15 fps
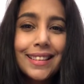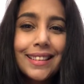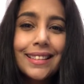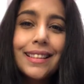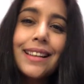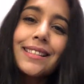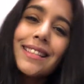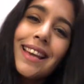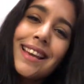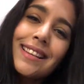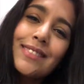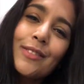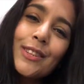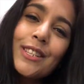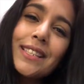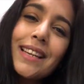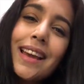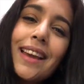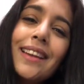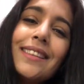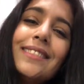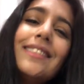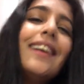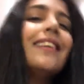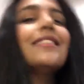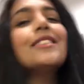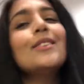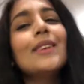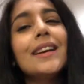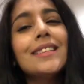That's it for today. I'll
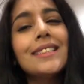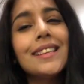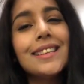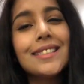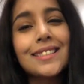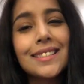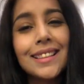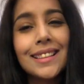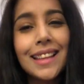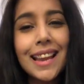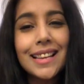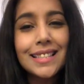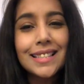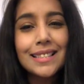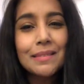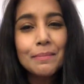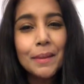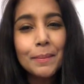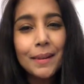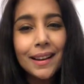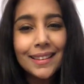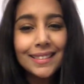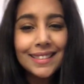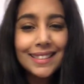see you guys later. Thanks. Bye bye.